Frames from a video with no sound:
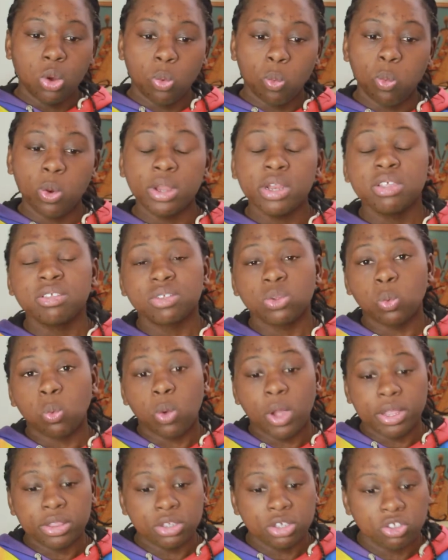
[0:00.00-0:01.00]

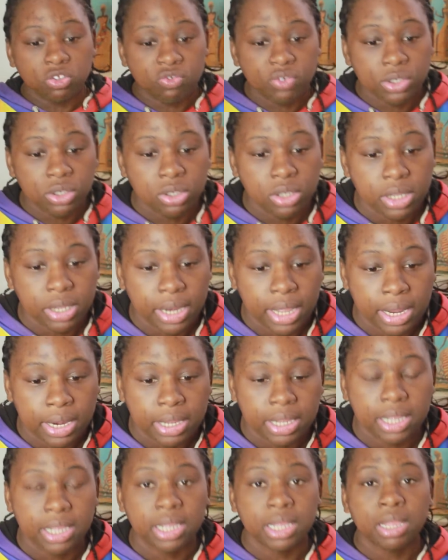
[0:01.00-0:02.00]
Weathersfield,
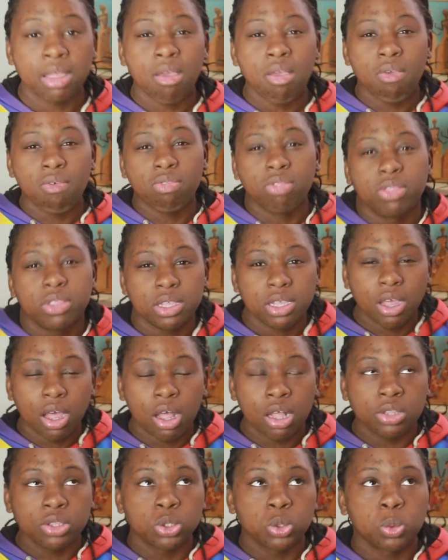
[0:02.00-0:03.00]
Connecticut. The
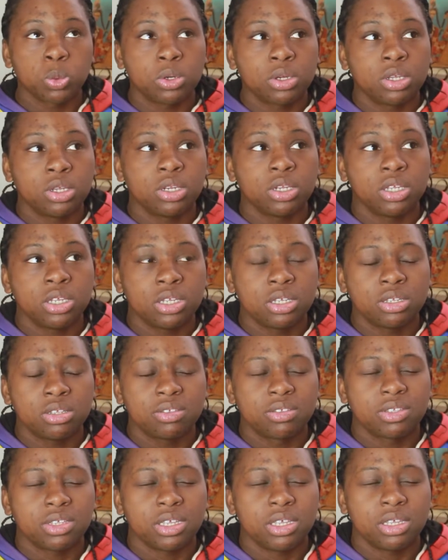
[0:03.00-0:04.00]
other one
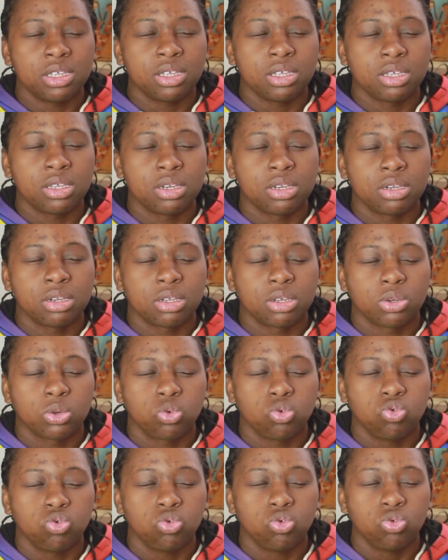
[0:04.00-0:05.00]
is in,
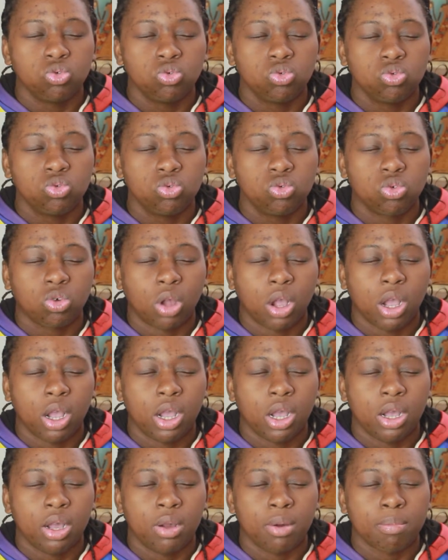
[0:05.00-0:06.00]

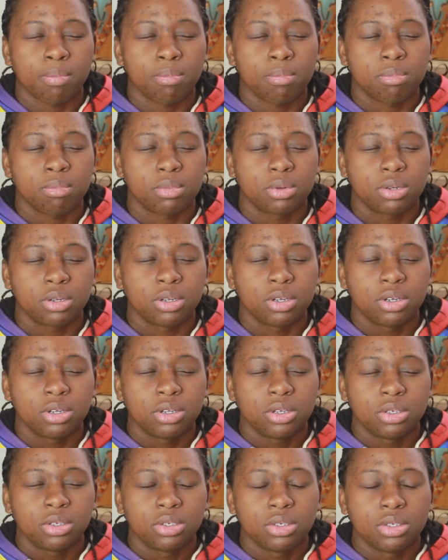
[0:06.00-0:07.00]
I
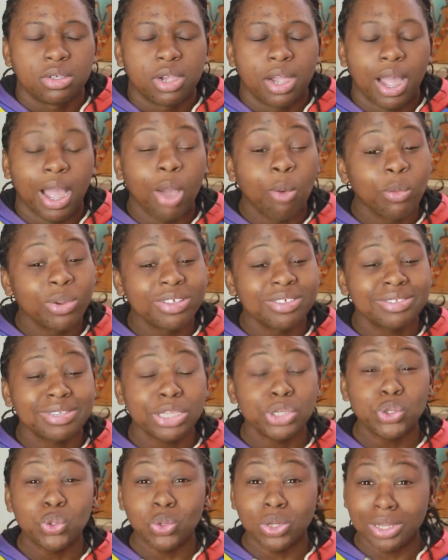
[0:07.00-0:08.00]
want to
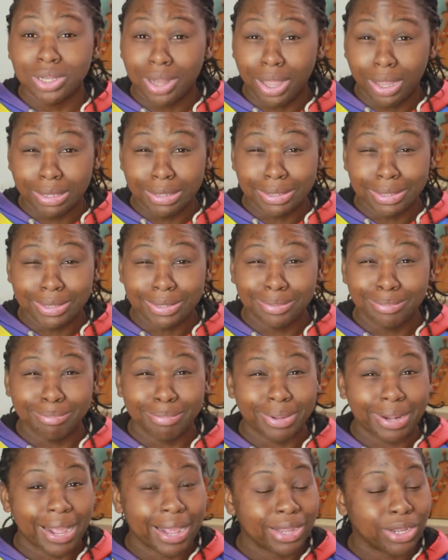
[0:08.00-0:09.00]
say New London,
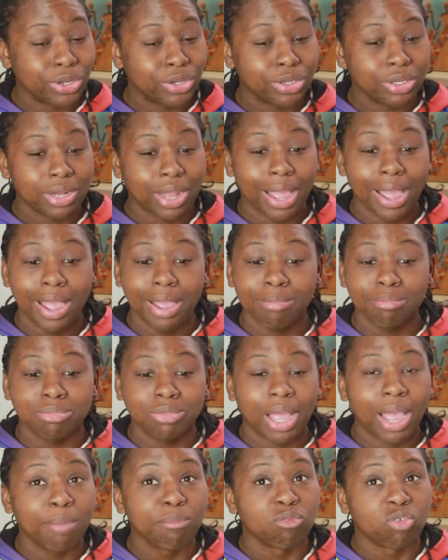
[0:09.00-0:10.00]
but
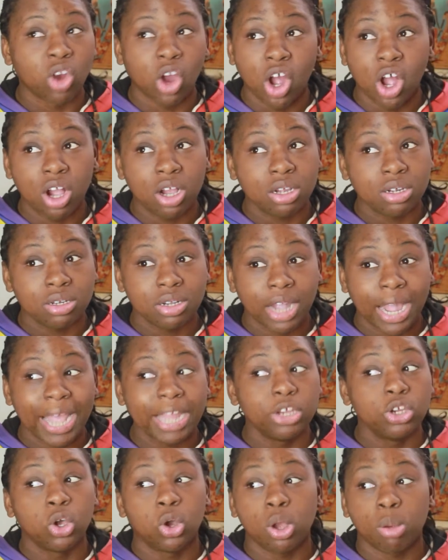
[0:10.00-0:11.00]
I'm wrong.
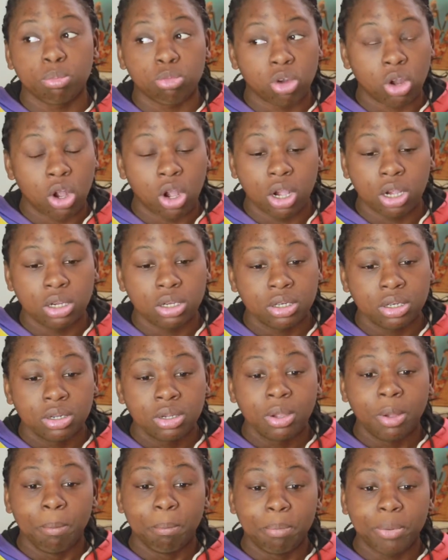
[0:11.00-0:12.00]
I know I'm wrong,
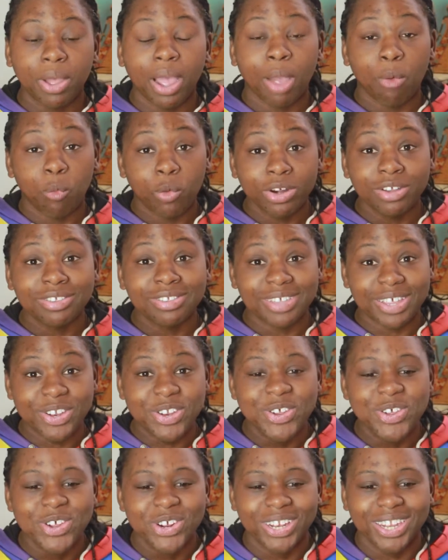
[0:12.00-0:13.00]
but I want to say
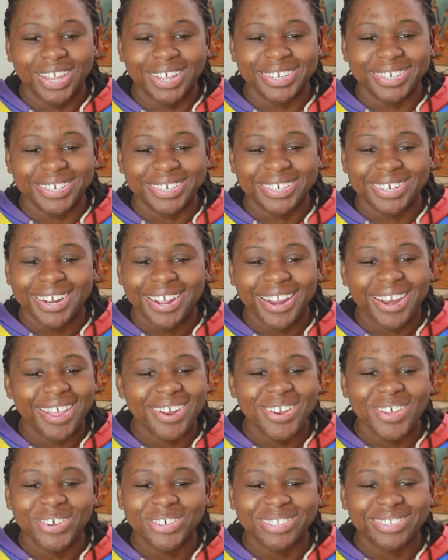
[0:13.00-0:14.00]
New London, and
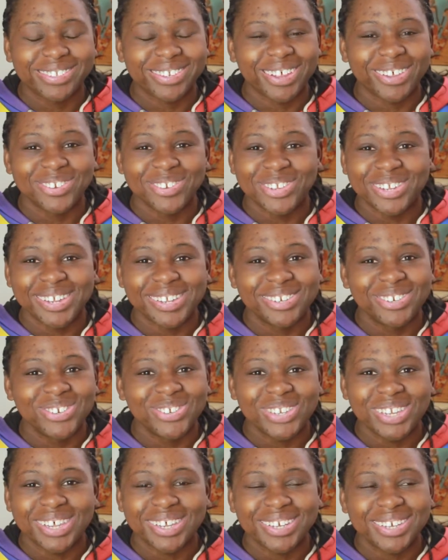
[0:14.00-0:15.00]
I know it's not
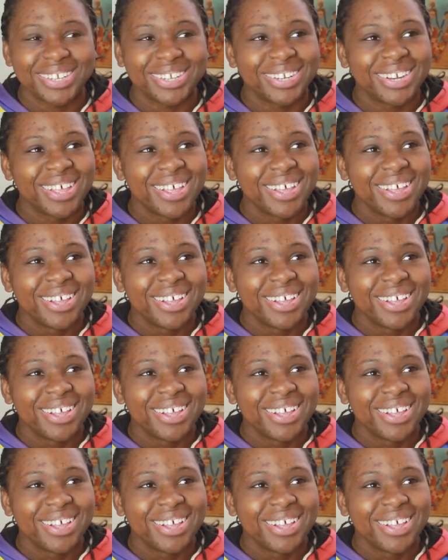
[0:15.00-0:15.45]
New London.